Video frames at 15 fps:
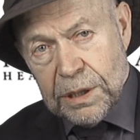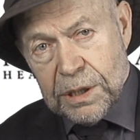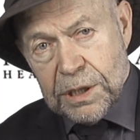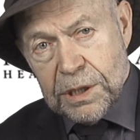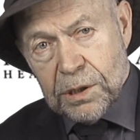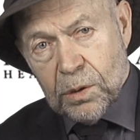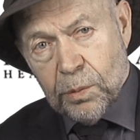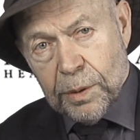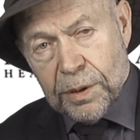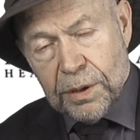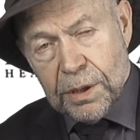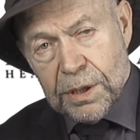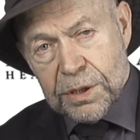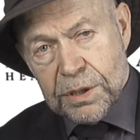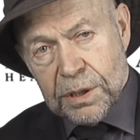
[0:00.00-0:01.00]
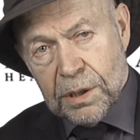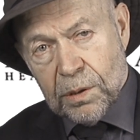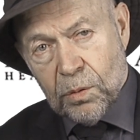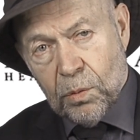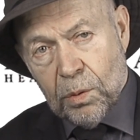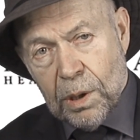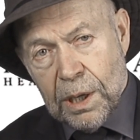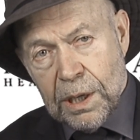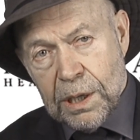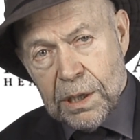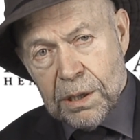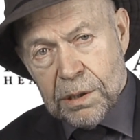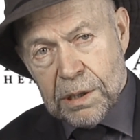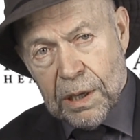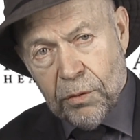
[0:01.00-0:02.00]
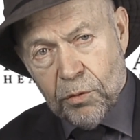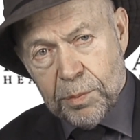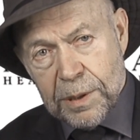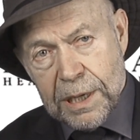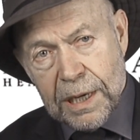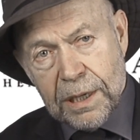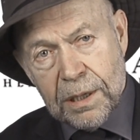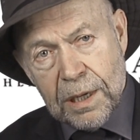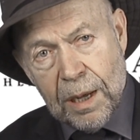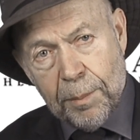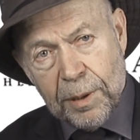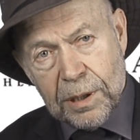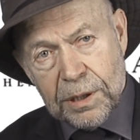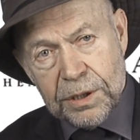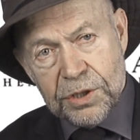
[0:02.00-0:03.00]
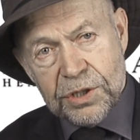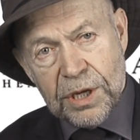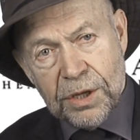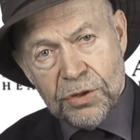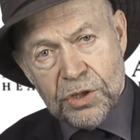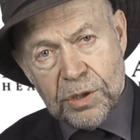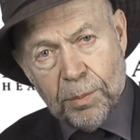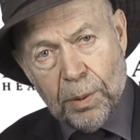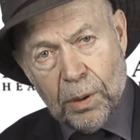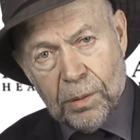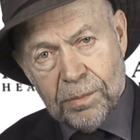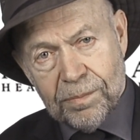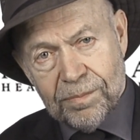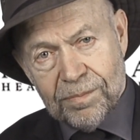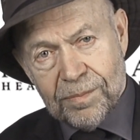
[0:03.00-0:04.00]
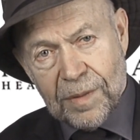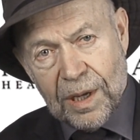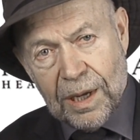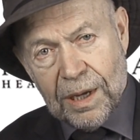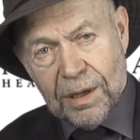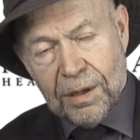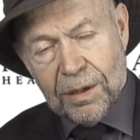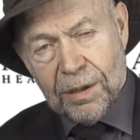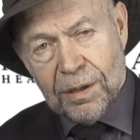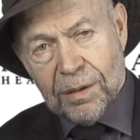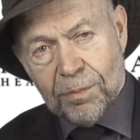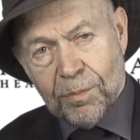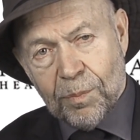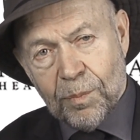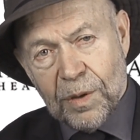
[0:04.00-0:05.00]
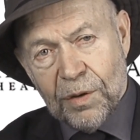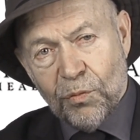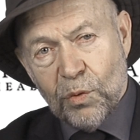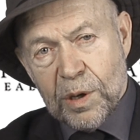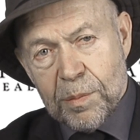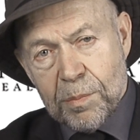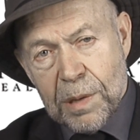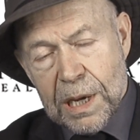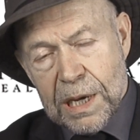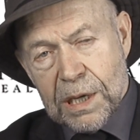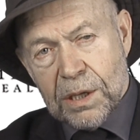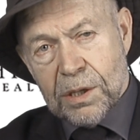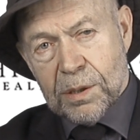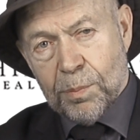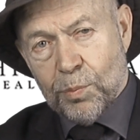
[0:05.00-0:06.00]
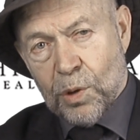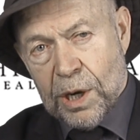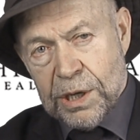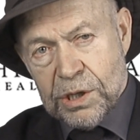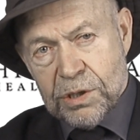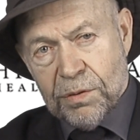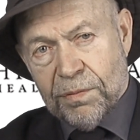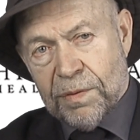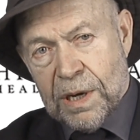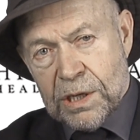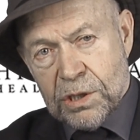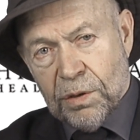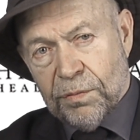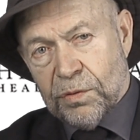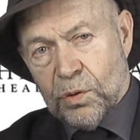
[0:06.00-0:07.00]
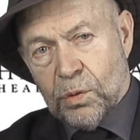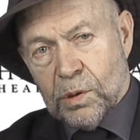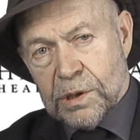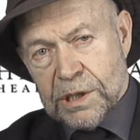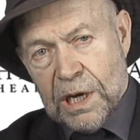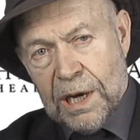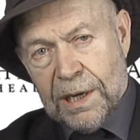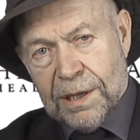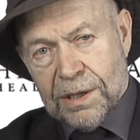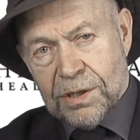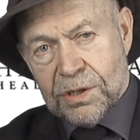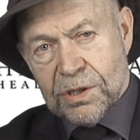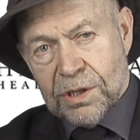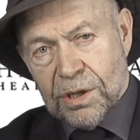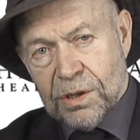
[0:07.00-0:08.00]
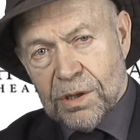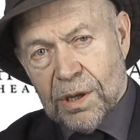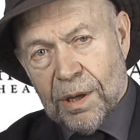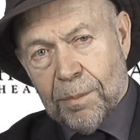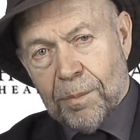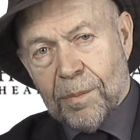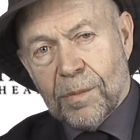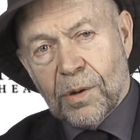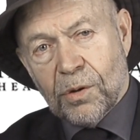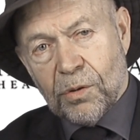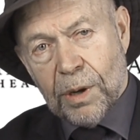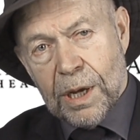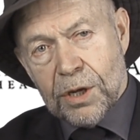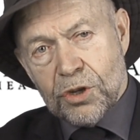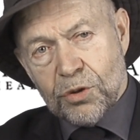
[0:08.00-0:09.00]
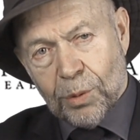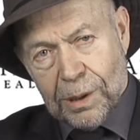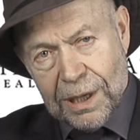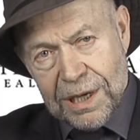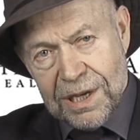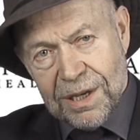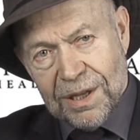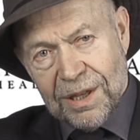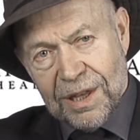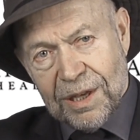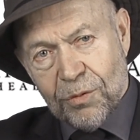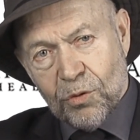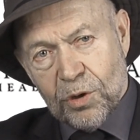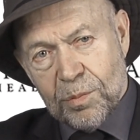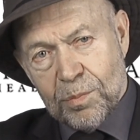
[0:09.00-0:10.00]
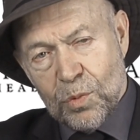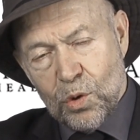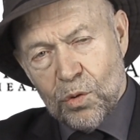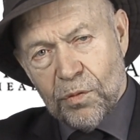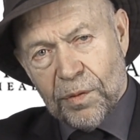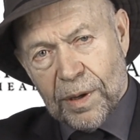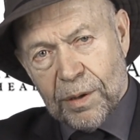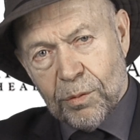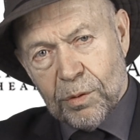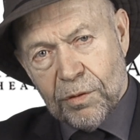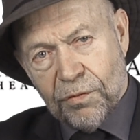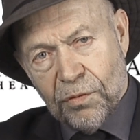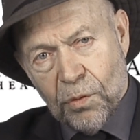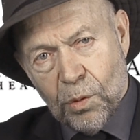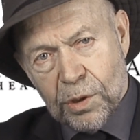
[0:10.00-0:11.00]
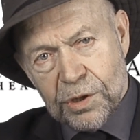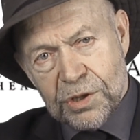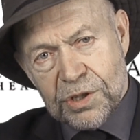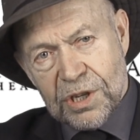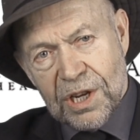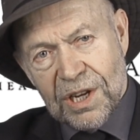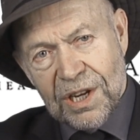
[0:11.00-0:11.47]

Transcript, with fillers: deal with this in a way that would be economically sensible. And if we make the price of fossil fuels honest, gradually, it would move, it would force